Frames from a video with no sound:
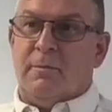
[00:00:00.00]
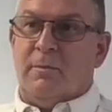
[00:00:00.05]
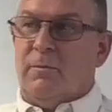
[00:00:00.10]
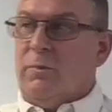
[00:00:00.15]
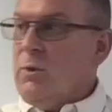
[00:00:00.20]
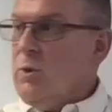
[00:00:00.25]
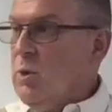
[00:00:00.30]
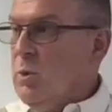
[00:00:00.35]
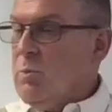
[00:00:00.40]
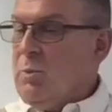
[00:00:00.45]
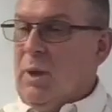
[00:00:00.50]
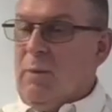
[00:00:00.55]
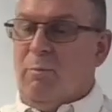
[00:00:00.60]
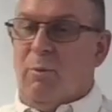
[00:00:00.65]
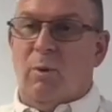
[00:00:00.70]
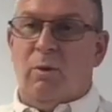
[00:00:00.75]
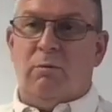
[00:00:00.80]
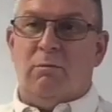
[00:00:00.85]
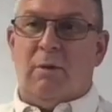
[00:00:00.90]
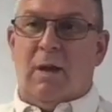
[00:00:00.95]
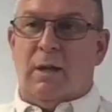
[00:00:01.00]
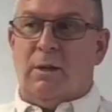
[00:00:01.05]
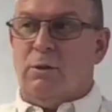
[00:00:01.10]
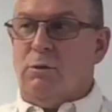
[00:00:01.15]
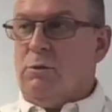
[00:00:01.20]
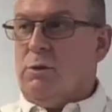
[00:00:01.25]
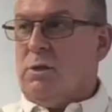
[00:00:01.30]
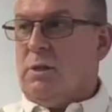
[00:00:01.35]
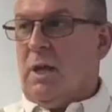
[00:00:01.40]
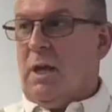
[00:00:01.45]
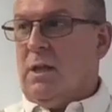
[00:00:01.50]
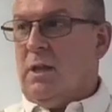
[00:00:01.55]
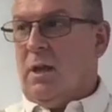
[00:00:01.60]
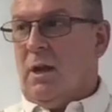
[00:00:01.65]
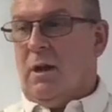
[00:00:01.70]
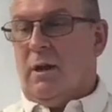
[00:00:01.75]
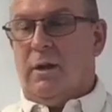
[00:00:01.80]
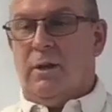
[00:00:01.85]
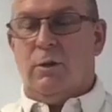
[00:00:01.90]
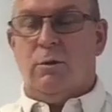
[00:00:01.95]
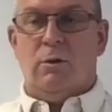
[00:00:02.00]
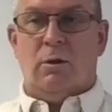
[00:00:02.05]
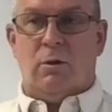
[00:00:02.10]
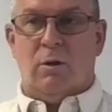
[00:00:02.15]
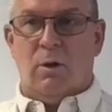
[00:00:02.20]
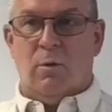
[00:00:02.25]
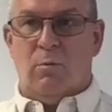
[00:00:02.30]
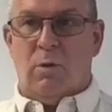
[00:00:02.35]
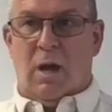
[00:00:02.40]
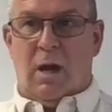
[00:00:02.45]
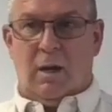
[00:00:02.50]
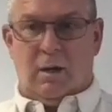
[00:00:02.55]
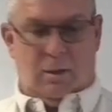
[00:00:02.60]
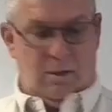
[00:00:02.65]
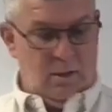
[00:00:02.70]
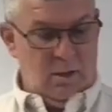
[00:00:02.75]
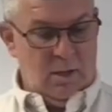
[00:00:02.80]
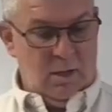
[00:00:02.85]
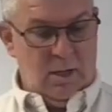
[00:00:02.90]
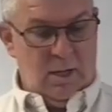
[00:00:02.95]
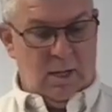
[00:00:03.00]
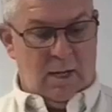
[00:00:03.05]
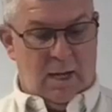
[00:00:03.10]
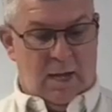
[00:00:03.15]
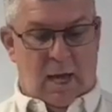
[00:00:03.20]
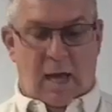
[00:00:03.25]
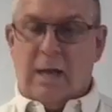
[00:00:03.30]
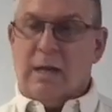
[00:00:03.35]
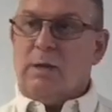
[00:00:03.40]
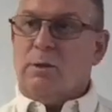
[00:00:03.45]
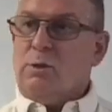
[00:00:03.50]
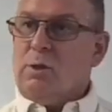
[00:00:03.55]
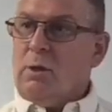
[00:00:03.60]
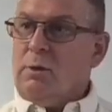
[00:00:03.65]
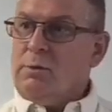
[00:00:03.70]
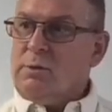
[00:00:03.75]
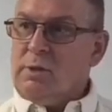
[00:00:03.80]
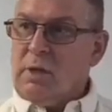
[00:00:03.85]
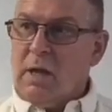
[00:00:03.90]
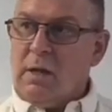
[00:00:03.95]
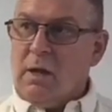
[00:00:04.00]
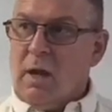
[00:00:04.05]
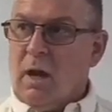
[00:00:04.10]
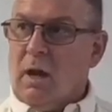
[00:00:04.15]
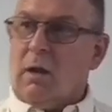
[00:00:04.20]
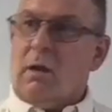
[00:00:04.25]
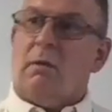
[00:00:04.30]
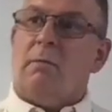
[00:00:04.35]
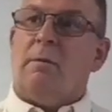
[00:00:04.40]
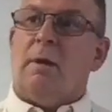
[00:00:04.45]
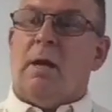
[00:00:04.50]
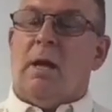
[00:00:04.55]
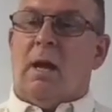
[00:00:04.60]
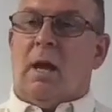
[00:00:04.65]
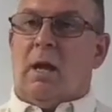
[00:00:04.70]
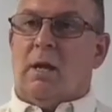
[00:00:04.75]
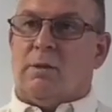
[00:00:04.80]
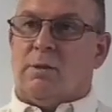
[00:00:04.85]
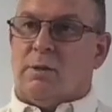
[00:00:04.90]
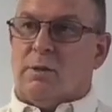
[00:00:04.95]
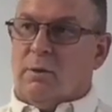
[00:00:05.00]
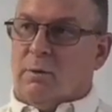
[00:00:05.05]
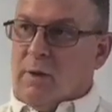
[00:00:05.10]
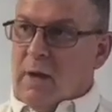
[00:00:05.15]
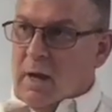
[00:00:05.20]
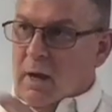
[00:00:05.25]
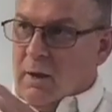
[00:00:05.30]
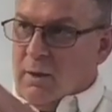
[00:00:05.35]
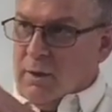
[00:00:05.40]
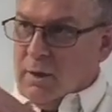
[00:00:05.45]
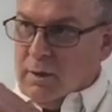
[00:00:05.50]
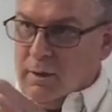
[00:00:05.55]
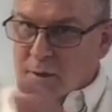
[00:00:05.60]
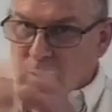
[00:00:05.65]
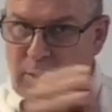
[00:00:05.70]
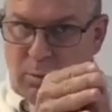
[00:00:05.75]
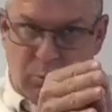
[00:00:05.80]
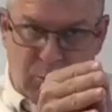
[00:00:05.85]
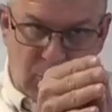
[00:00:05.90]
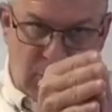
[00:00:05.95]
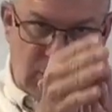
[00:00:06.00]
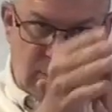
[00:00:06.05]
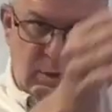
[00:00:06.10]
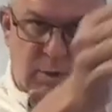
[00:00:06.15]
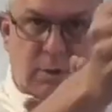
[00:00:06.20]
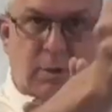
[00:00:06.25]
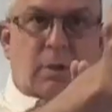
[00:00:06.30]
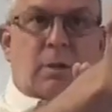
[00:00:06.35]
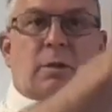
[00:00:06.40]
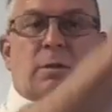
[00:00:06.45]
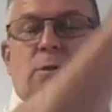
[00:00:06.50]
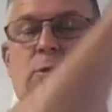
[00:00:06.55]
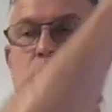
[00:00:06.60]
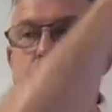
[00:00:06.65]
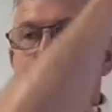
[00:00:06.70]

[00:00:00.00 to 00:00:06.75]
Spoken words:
for your people and you stay there and you don't come back. And he chose Zadok. And so now the priesthood is